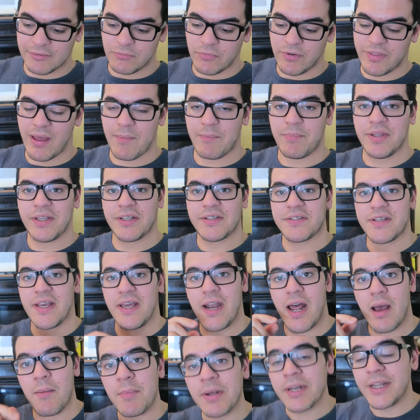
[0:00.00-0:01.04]
with that being
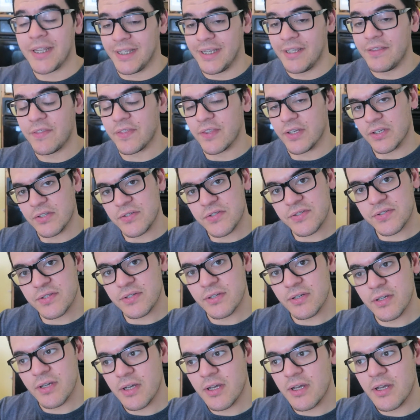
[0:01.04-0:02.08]
said, I'm gonna eat this,
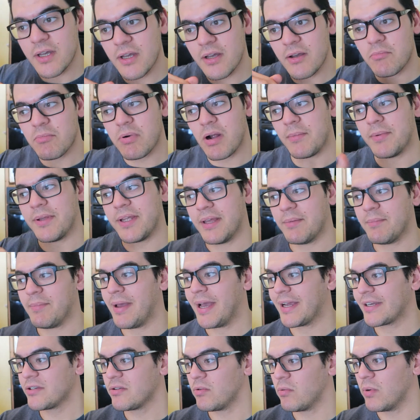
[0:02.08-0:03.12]
probably get
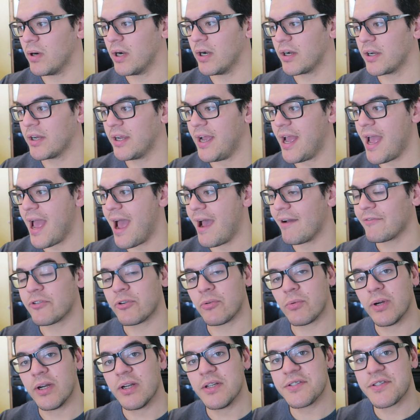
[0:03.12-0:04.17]
back to work
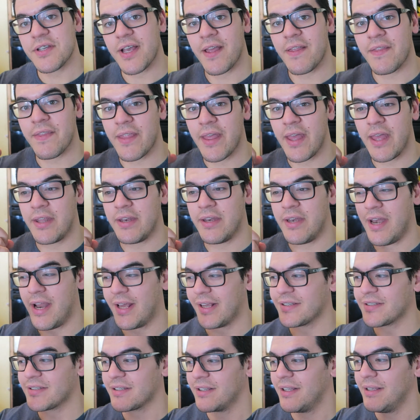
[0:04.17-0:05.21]
afterwards, and then
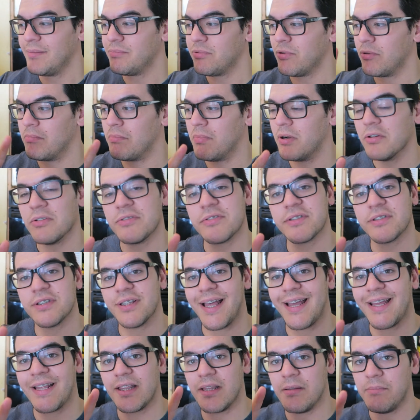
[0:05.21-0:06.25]
next clip will most
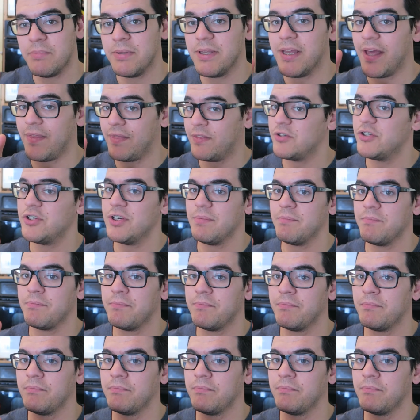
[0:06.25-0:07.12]
likely be at the gym.